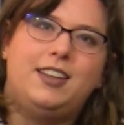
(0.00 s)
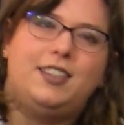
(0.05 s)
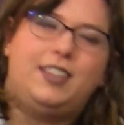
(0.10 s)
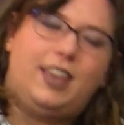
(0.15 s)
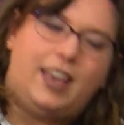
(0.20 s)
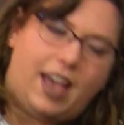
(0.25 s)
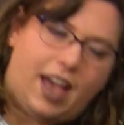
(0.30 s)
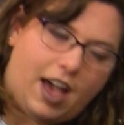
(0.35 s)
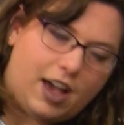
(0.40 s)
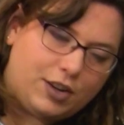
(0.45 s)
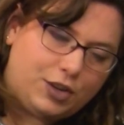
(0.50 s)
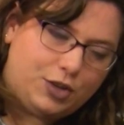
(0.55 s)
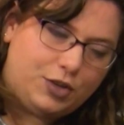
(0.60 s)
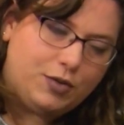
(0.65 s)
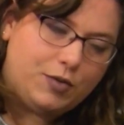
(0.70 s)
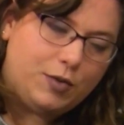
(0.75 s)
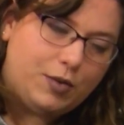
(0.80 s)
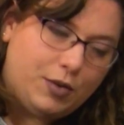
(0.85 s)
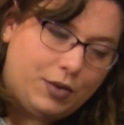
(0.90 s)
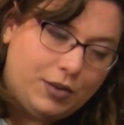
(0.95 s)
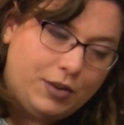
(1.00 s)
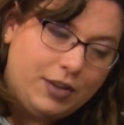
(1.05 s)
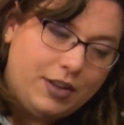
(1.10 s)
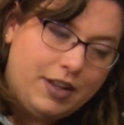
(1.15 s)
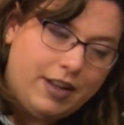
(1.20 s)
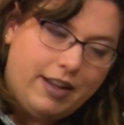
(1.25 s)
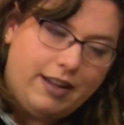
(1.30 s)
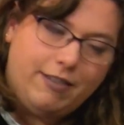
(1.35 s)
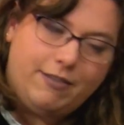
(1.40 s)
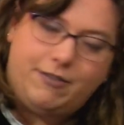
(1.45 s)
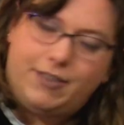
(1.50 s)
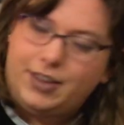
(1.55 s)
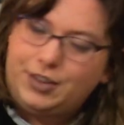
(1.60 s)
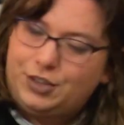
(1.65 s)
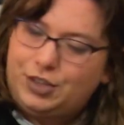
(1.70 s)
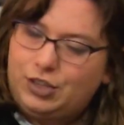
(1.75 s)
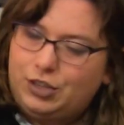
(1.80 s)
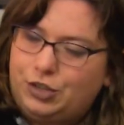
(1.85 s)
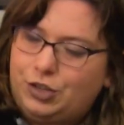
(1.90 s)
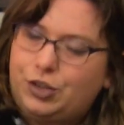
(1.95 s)
The actual
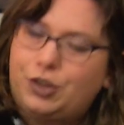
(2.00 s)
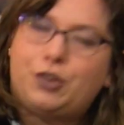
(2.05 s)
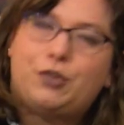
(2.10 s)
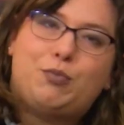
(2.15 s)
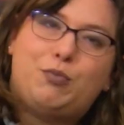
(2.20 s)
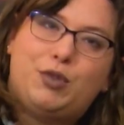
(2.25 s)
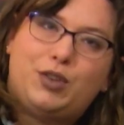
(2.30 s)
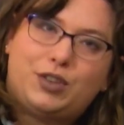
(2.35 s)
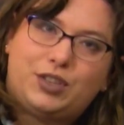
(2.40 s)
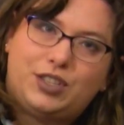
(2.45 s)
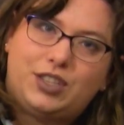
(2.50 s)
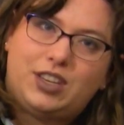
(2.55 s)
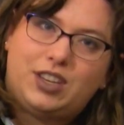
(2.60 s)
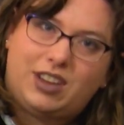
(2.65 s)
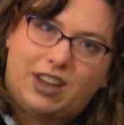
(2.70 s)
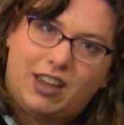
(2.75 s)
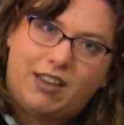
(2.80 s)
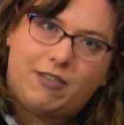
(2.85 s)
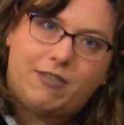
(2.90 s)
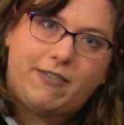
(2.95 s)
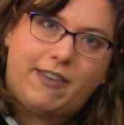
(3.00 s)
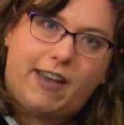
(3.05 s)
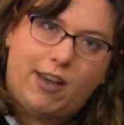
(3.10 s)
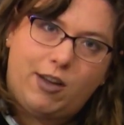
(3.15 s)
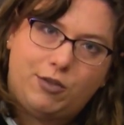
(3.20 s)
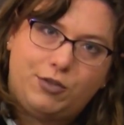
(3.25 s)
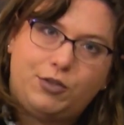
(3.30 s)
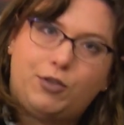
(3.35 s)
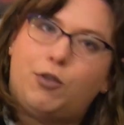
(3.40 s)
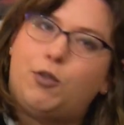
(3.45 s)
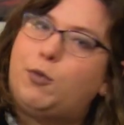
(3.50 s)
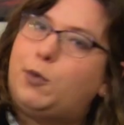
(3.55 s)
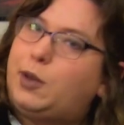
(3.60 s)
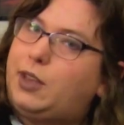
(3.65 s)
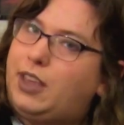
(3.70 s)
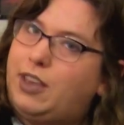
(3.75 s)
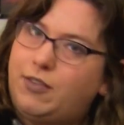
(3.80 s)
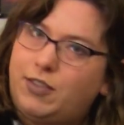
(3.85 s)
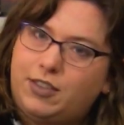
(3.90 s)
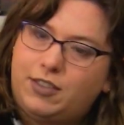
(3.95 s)
vintage cookbooks that I have found or were
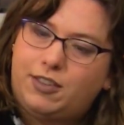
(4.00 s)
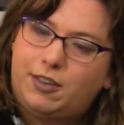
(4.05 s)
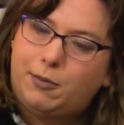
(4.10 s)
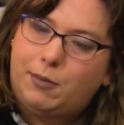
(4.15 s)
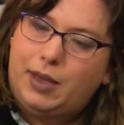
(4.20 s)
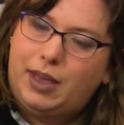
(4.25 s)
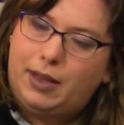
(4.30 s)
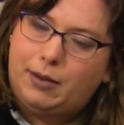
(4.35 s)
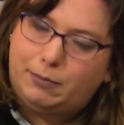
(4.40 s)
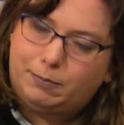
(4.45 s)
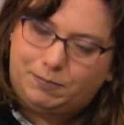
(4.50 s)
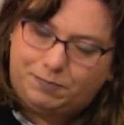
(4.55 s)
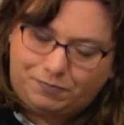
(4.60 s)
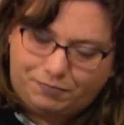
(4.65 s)
given to me,